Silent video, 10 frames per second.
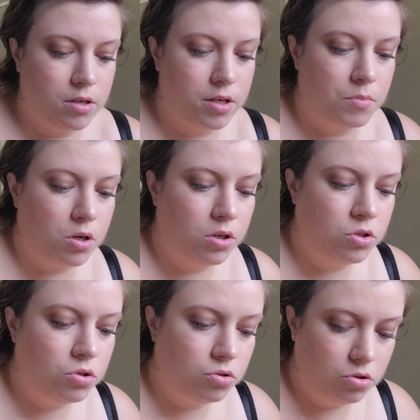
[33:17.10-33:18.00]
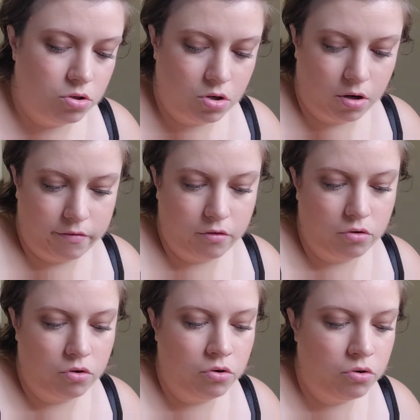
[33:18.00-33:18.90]
I'm going to go for
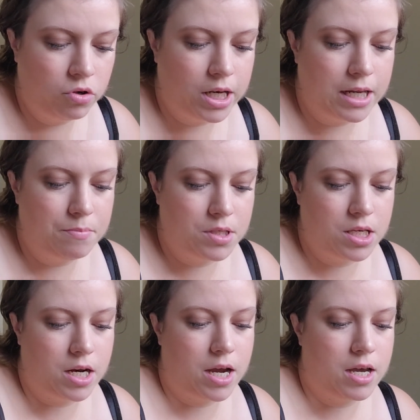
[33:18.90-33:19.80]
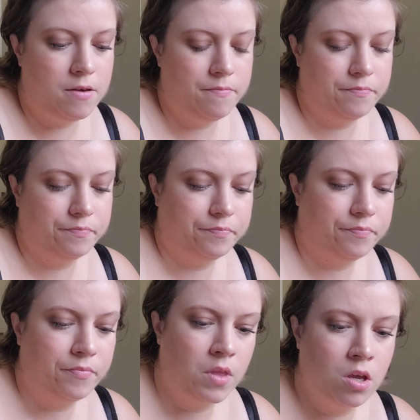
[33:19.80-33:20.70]
a nude lip today.
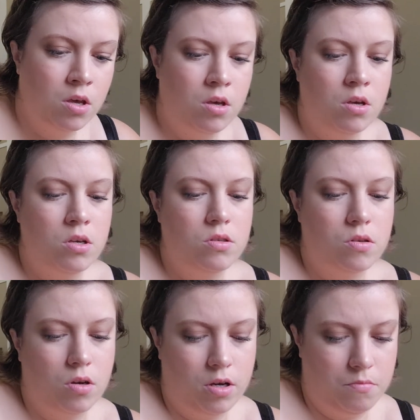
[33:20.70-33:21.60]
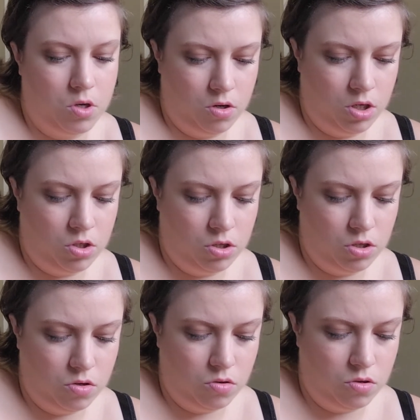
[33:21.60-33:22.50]
So I'm going to
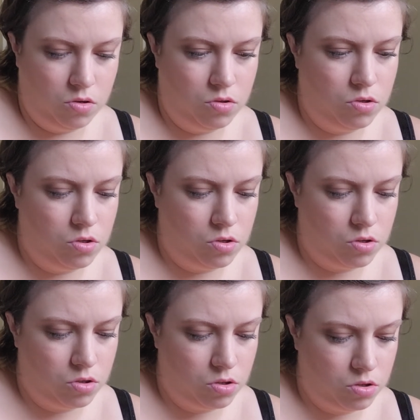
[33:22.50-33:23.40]
use...